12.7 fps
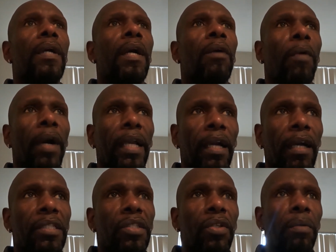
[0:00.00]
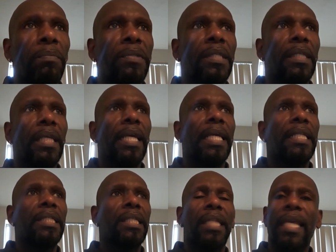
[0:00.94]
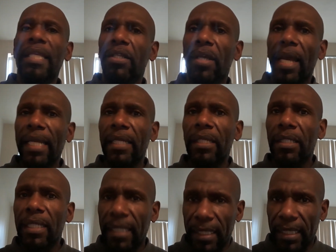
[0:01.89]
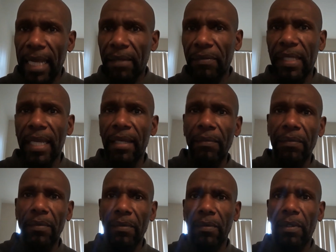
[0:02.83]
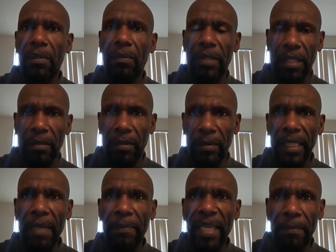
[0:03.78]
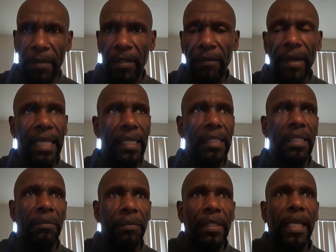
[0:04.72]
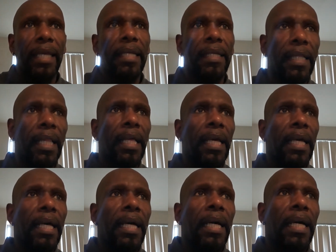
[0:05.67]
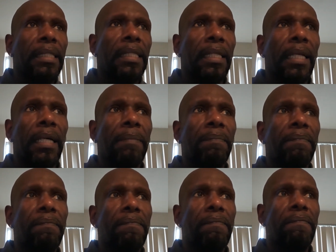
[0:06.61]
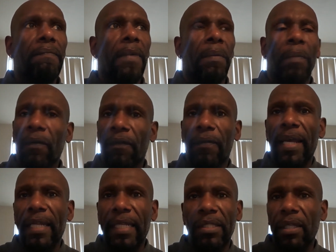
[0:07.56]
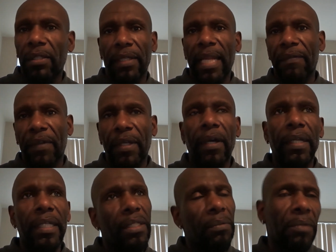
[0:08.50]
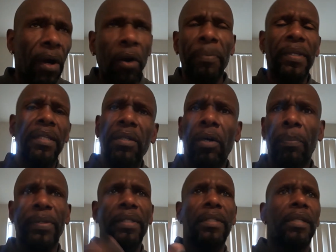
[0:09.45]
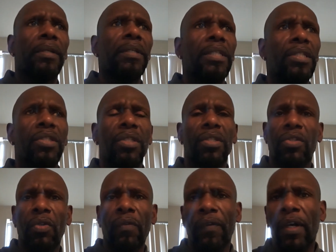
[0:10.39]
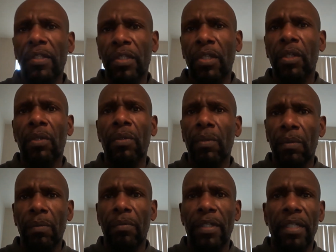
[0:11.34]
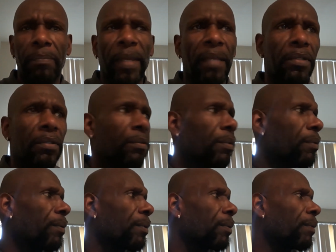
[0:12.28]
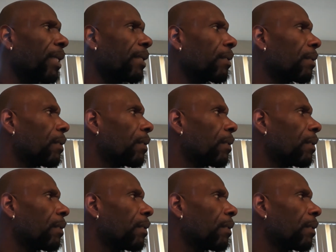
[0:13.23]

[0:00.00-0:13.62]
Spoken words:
a white guy stops and he said, "Hey, you going downtown with that baby in the rain?" I said, "Well, yeah." I said, "I'm not from around this. I don't have a car." And he said, "Well, hop in. You know, it's too far to go with the baby. You'll